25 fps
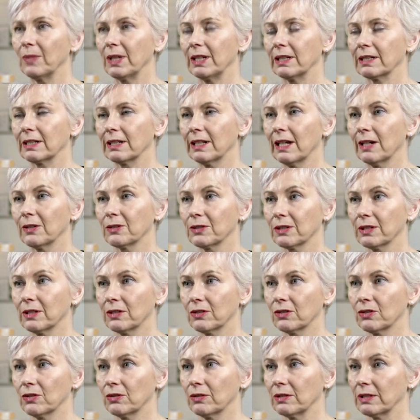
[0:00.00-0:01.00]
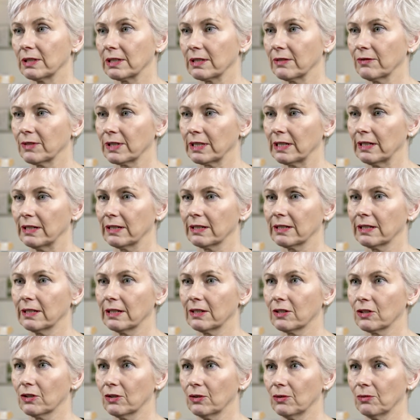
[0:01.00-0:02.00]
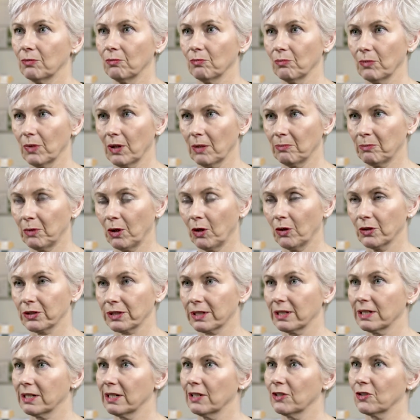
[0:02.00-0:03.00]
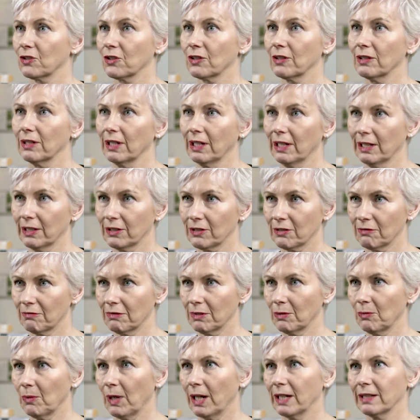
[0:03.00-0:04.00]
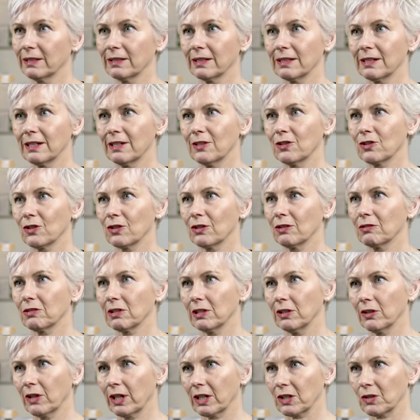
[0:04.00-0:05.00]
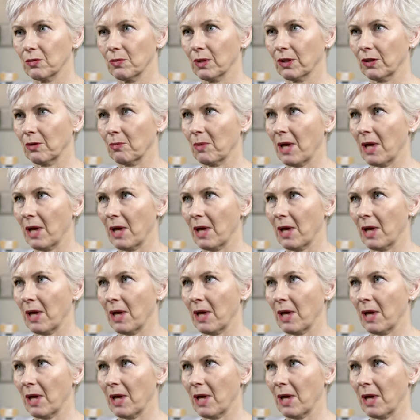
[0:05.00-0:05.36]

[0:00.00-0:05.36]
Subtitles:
It allows the students the facility to pause the teacher, to rewind the teacher, to look at it with their